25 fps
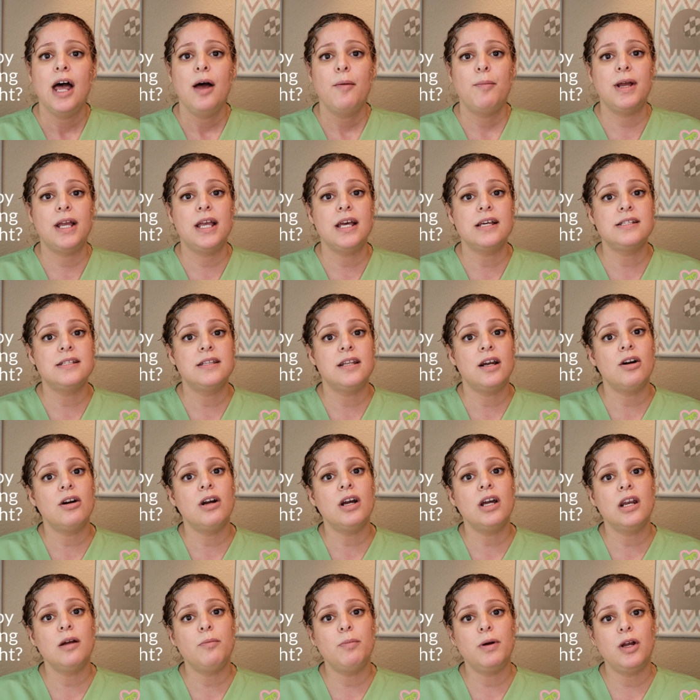because they're
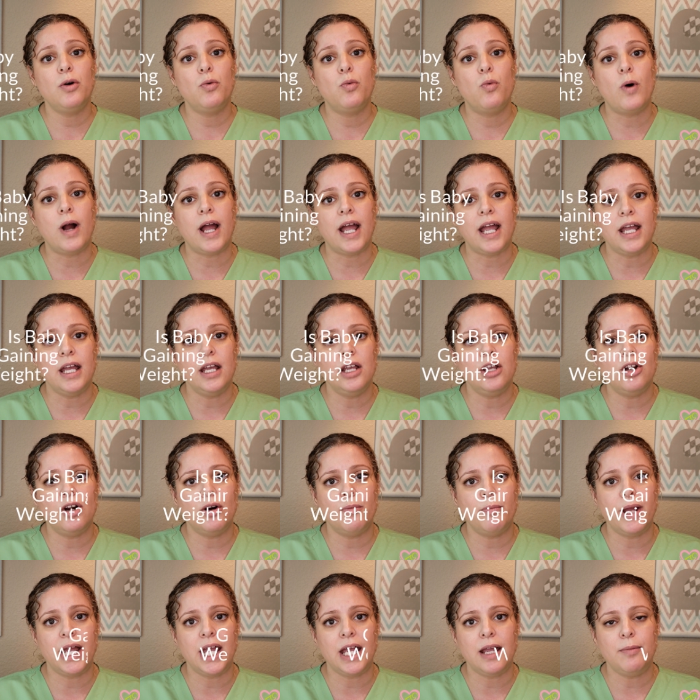going to be weighing your
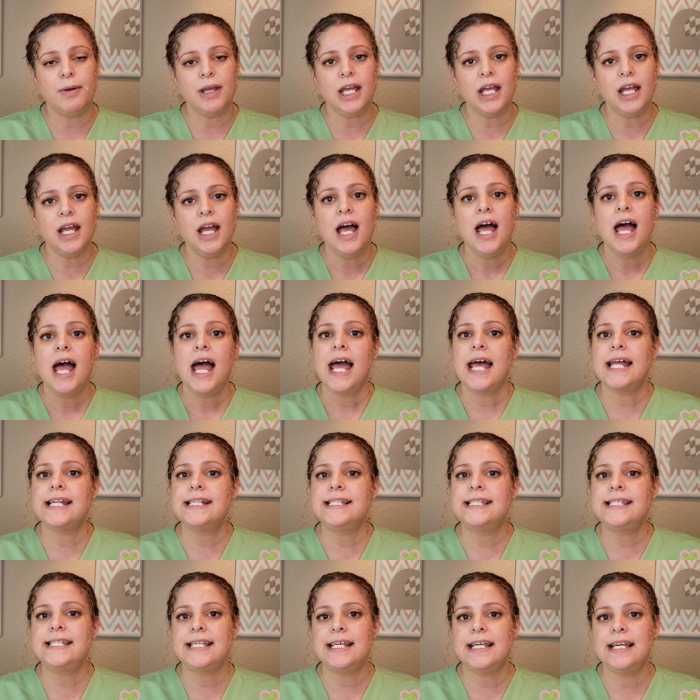baby
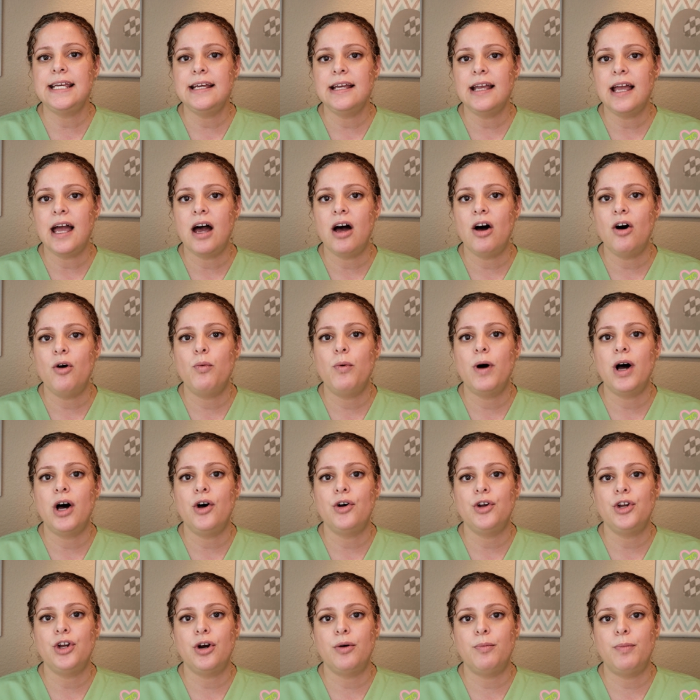and seeing how
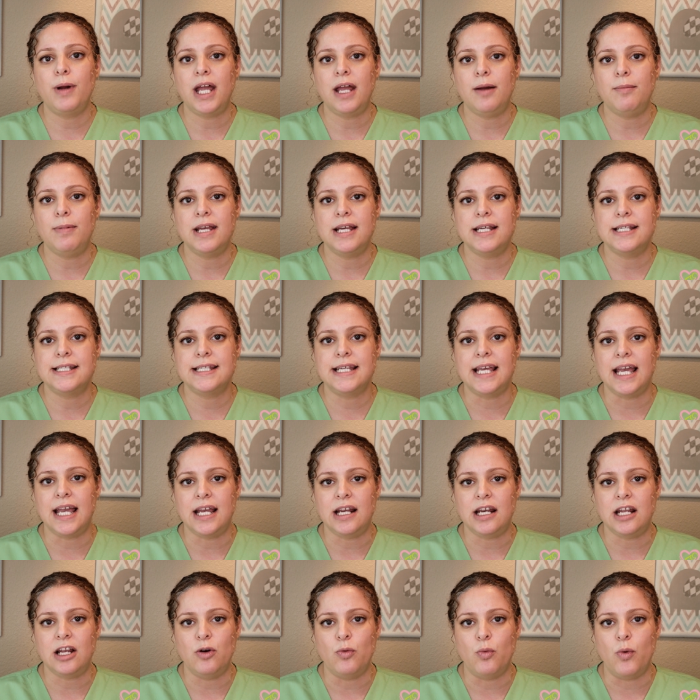well your baby is
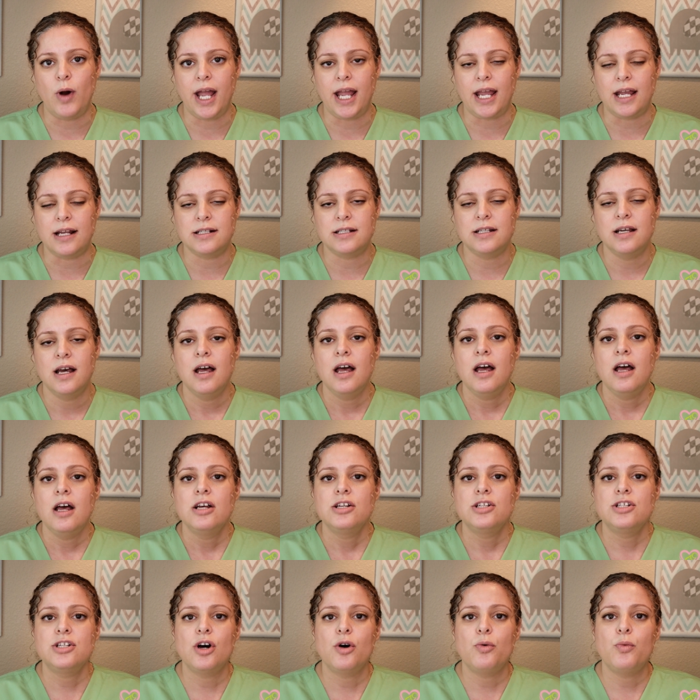gaining weight.
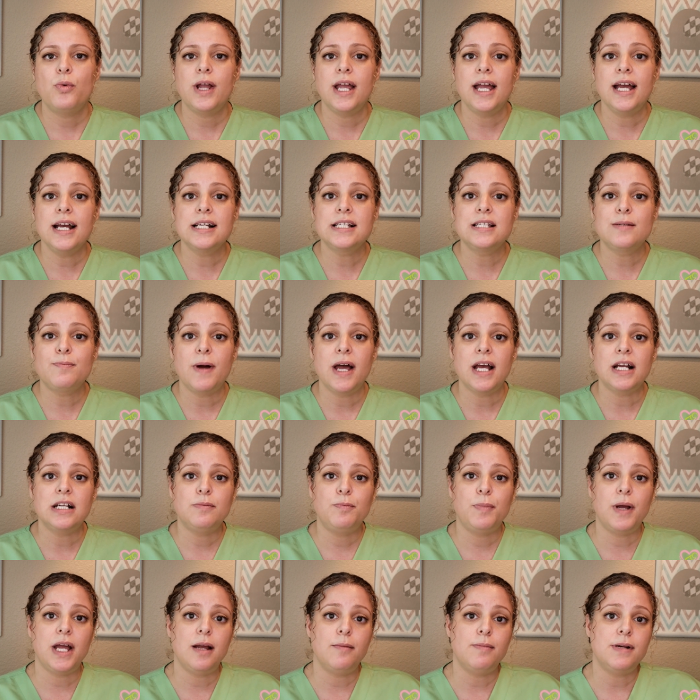So we
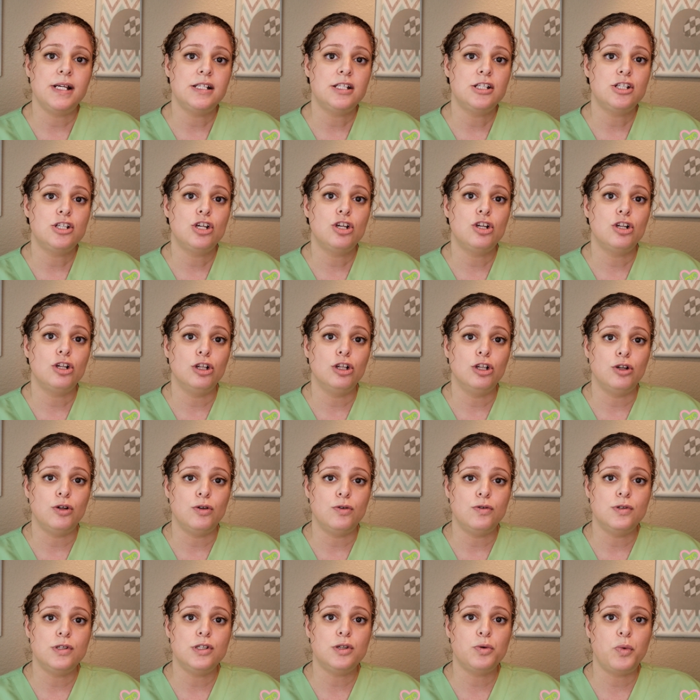expect babies to lose